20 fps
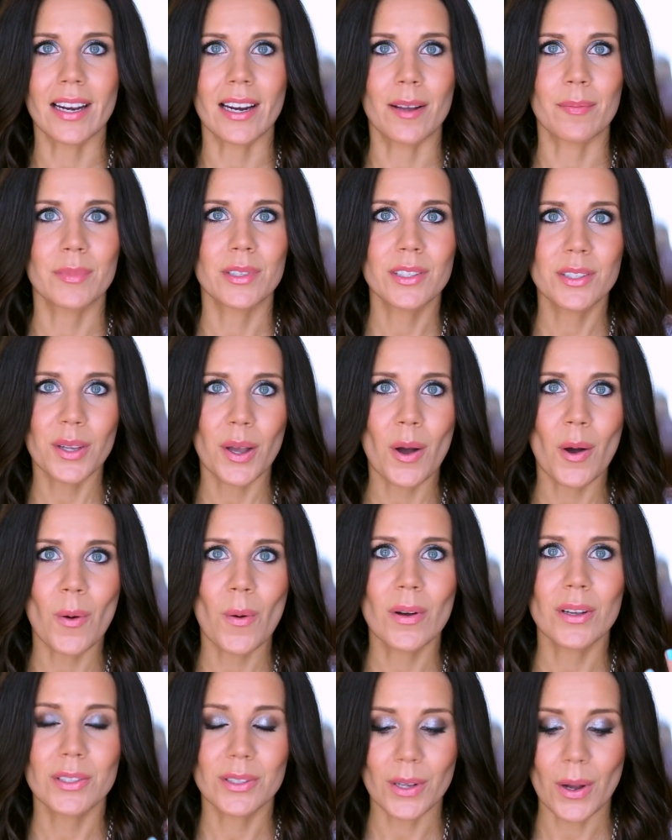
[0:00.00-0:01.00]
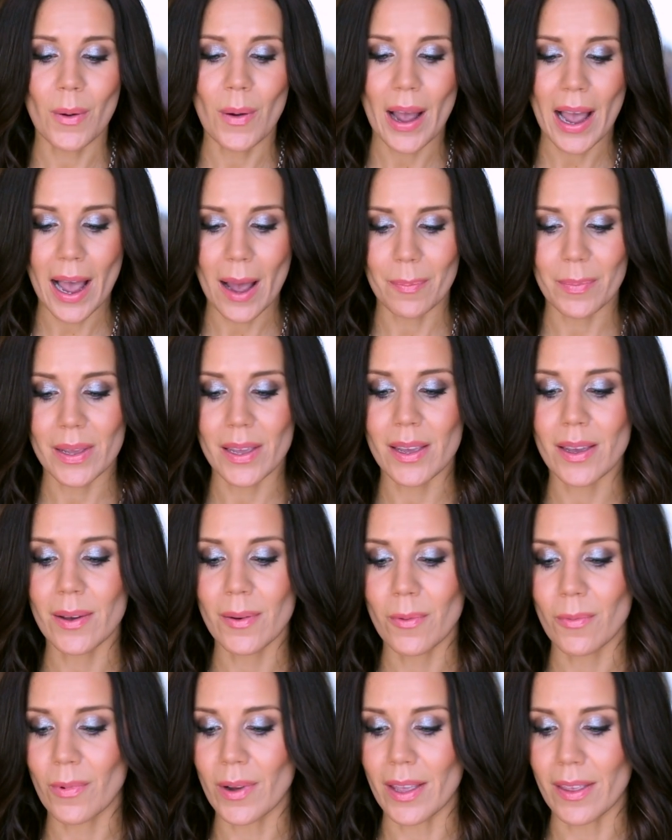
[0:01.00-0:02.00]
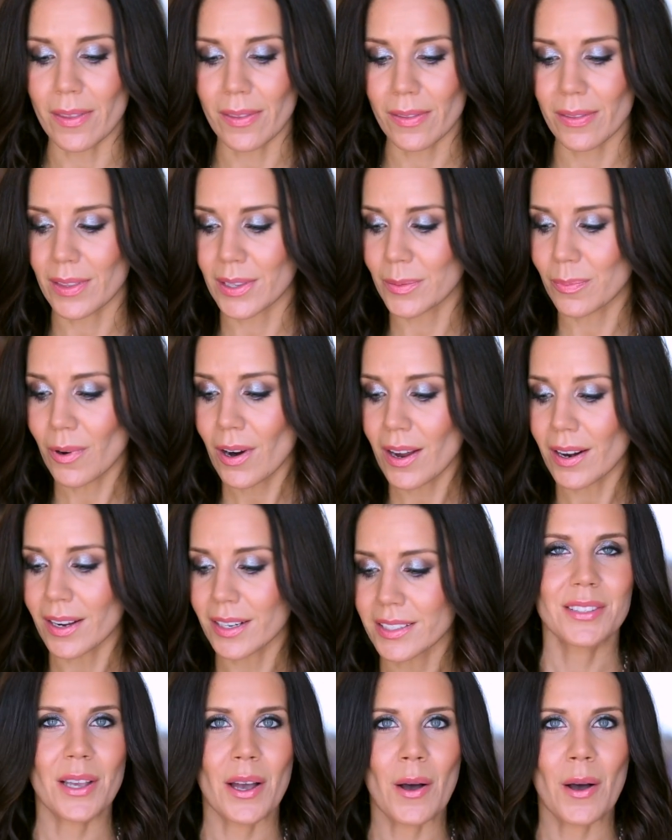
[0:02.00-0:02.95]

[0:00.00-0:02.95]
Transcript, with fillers: And I'm so, so happy with this product.